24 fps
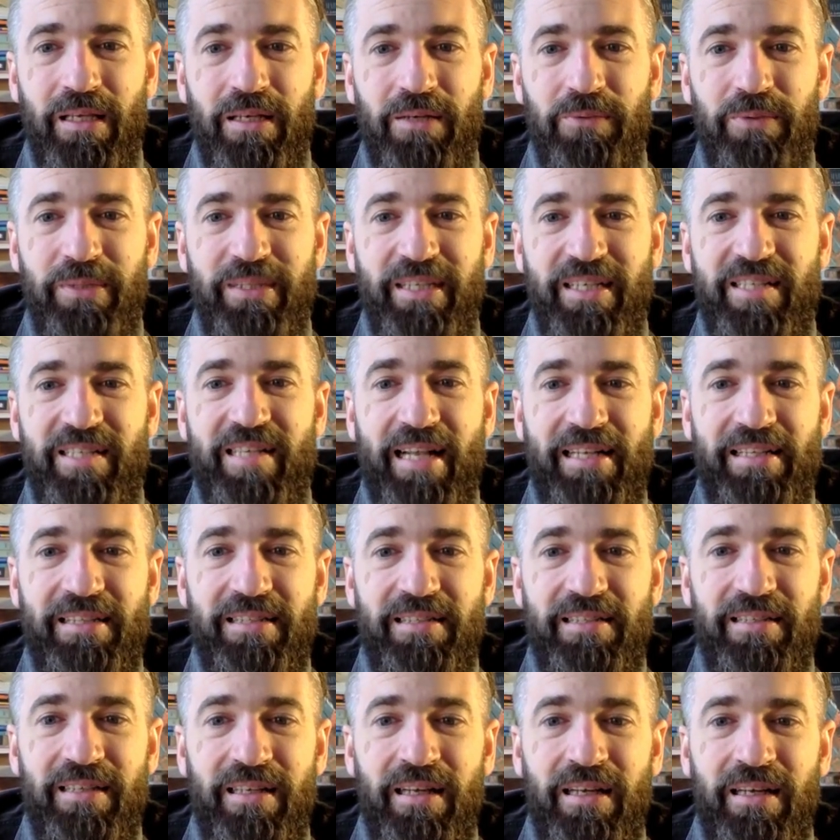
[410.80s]
with a
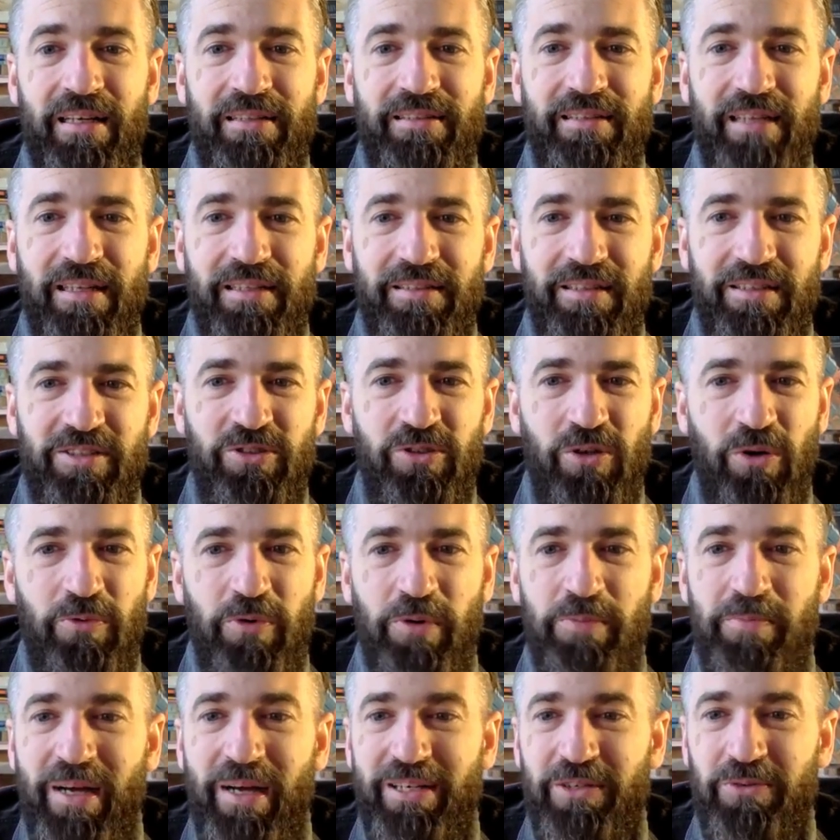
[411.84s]
scent that does not
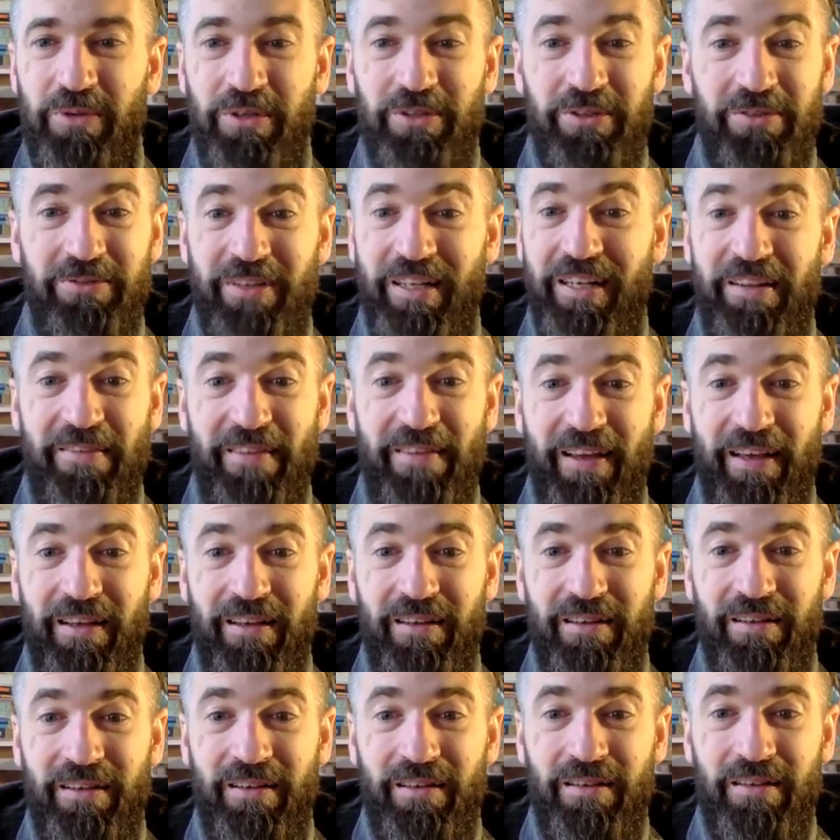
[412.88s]
remind one of anything,
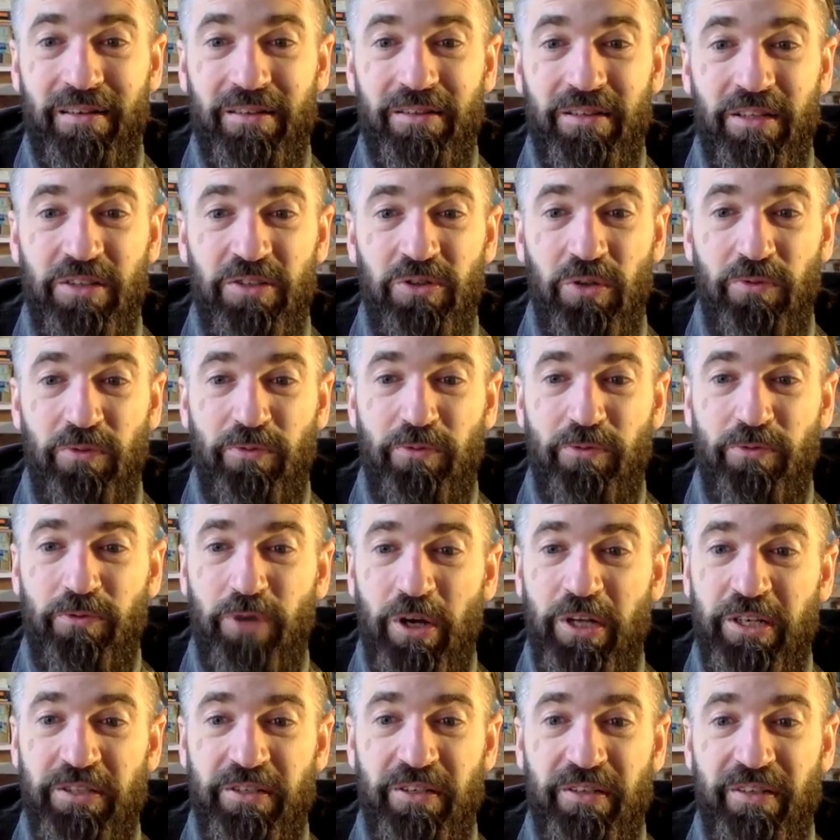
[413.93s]
does not
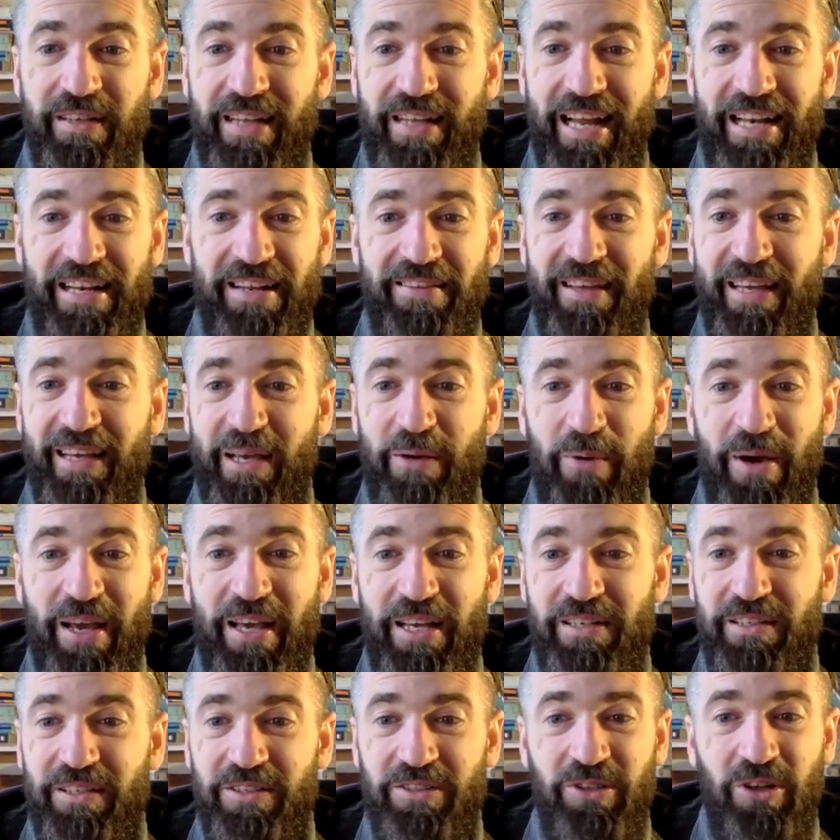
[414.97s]
frighten anything
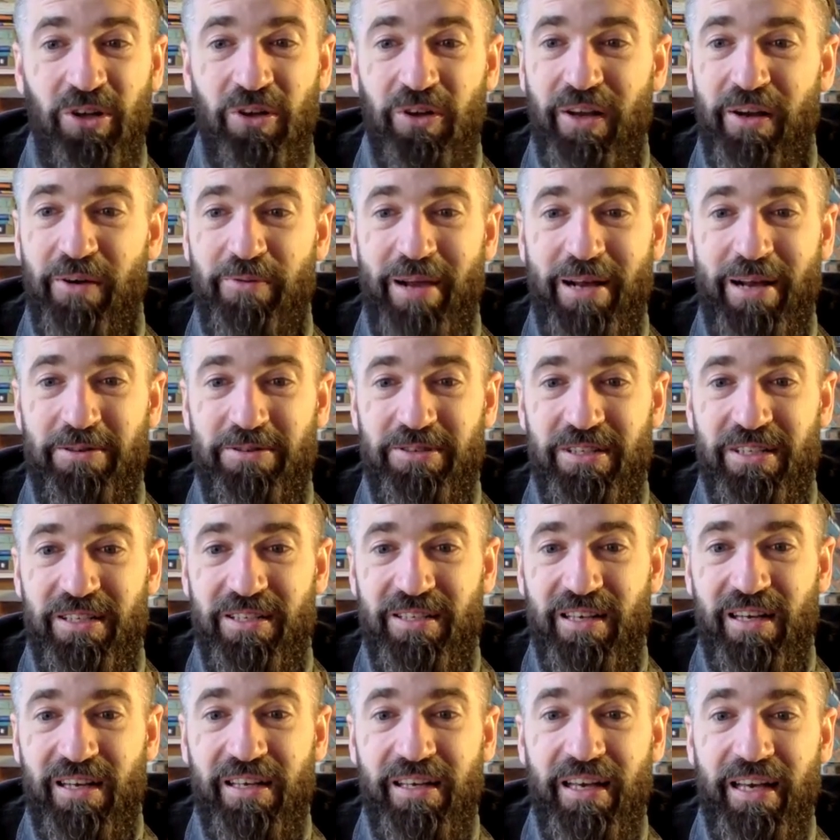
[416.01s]
away, does not arouse
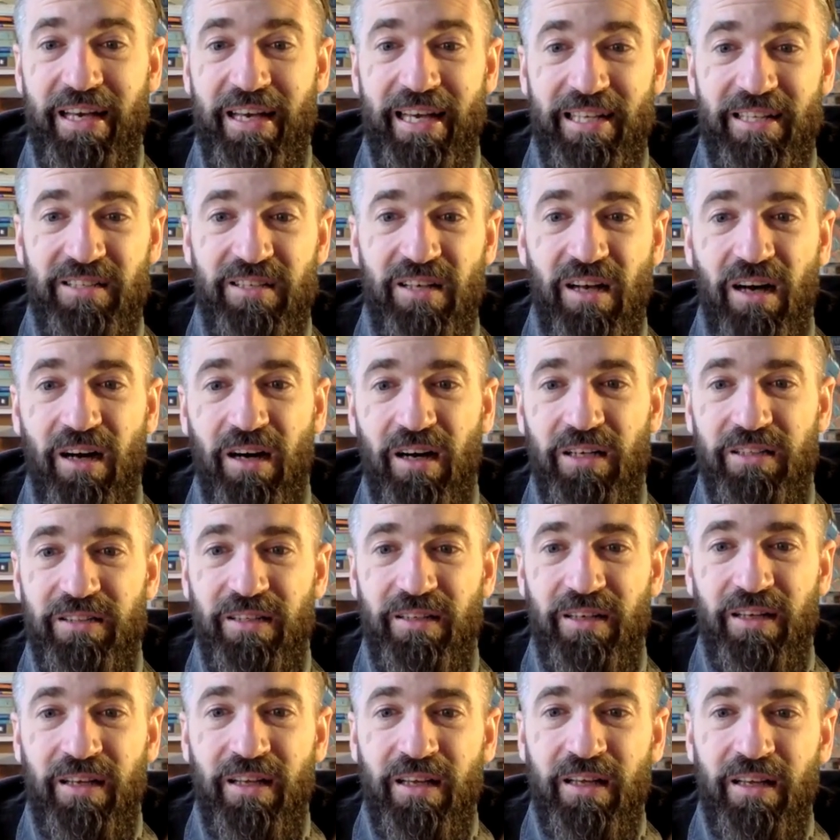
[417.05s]
desire. Its
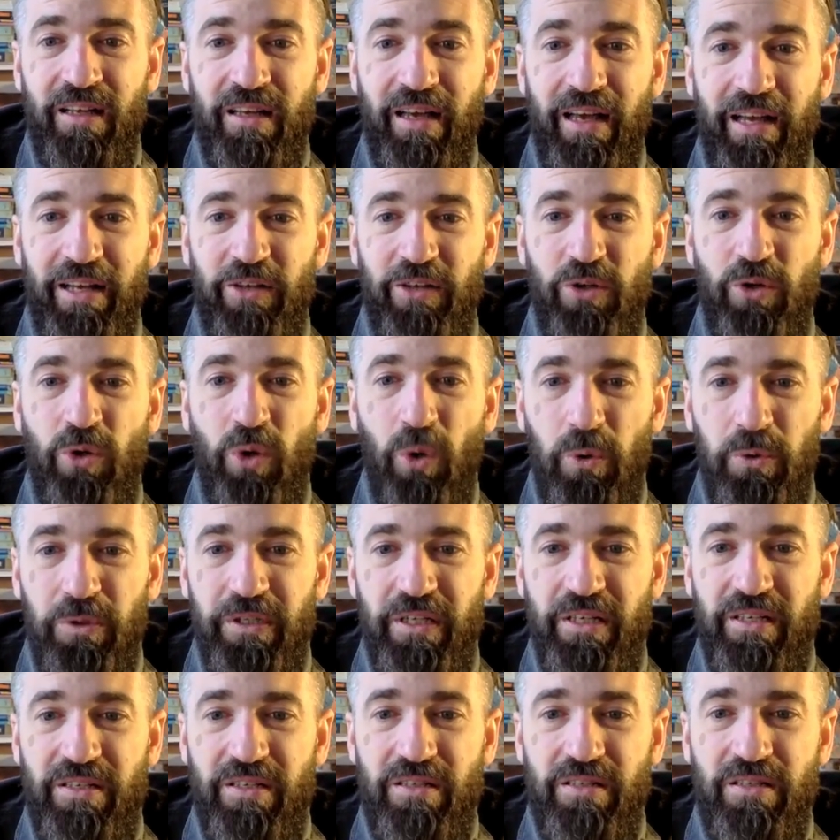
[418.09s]
ardor and
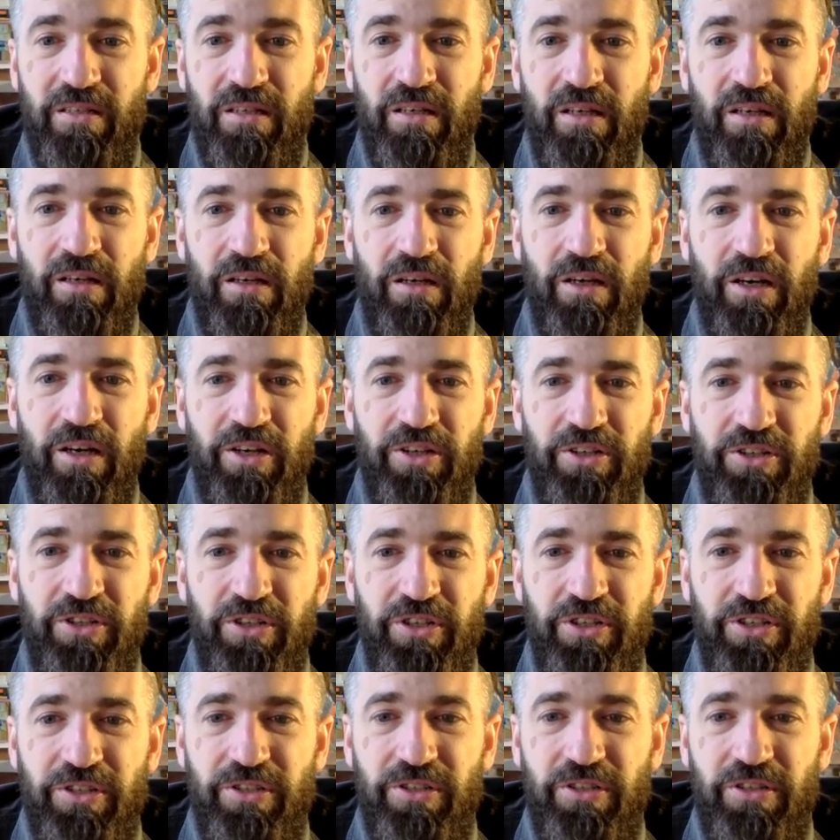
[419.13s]
coldness are
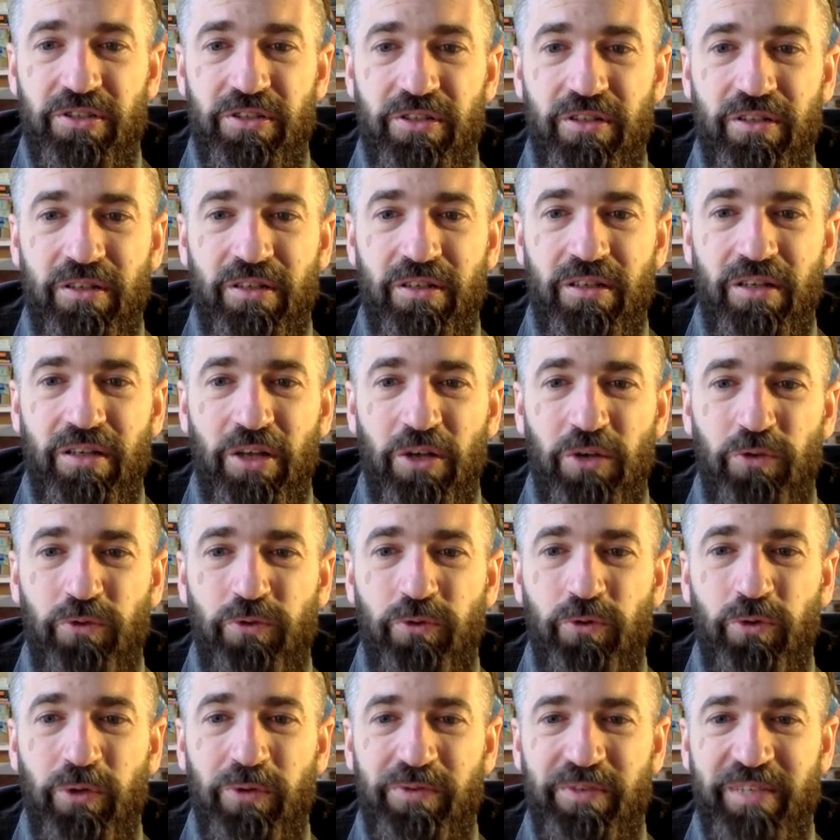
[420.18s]
just and
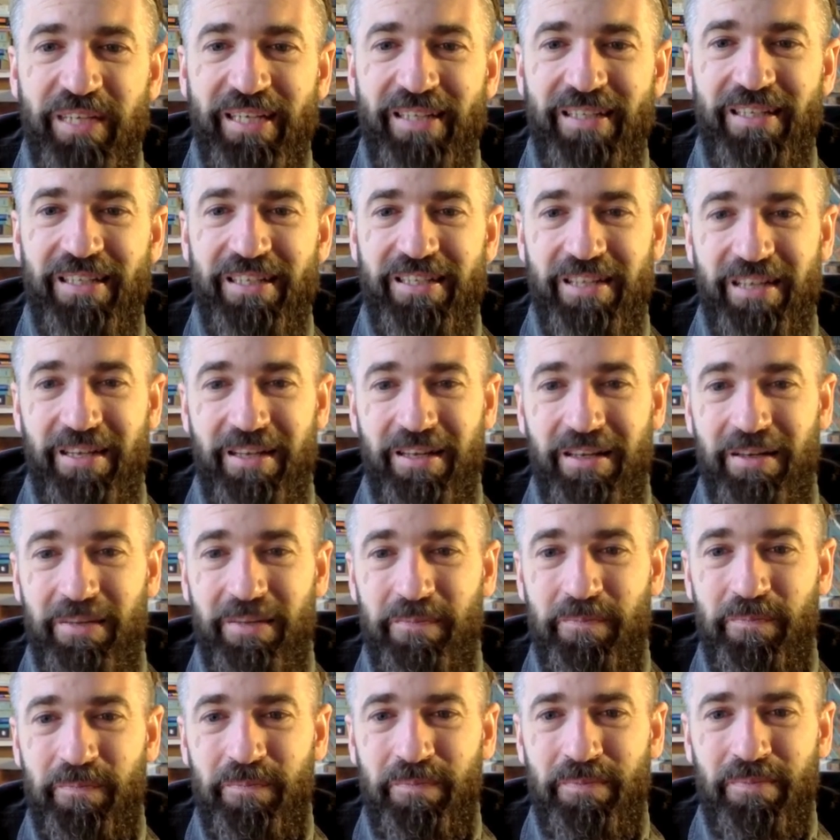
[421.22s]
full of dignity.
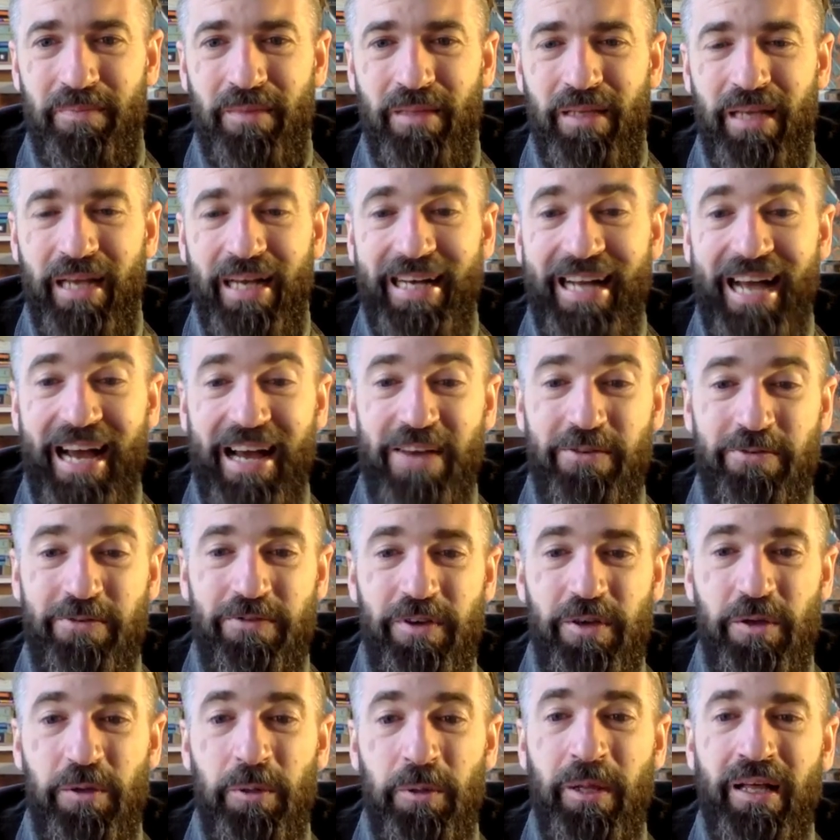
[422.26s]
And I
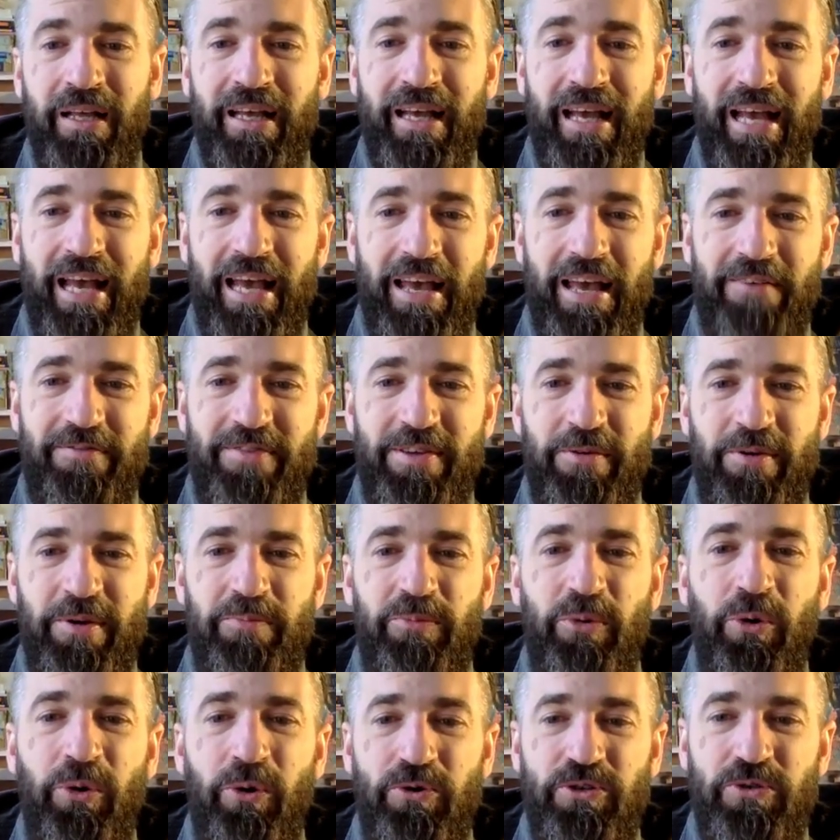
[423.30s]
feel a heavy
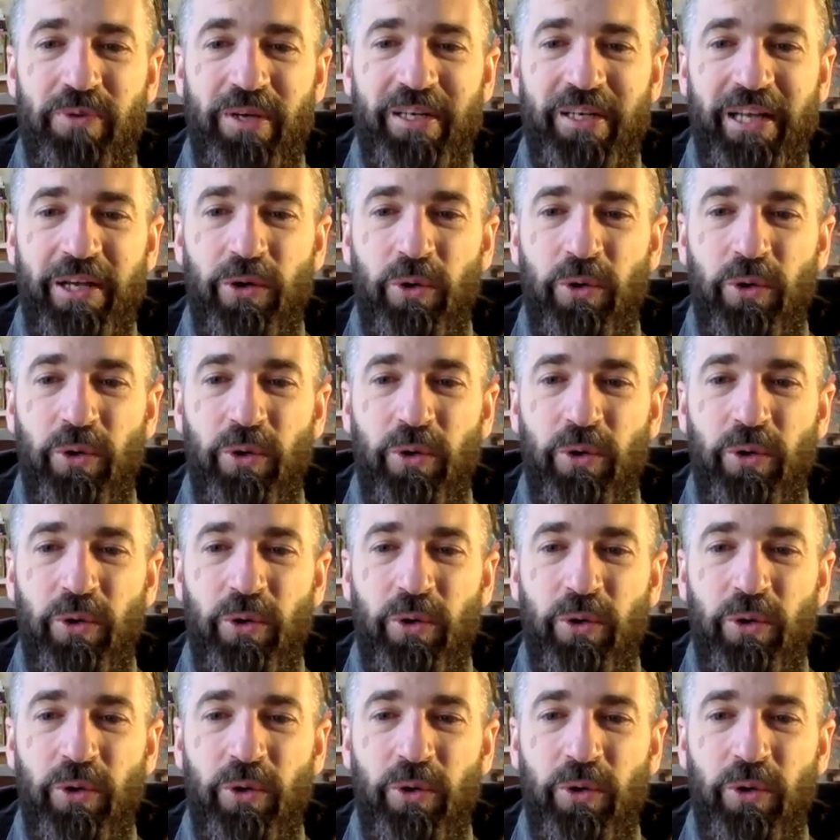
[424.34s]
remorse when I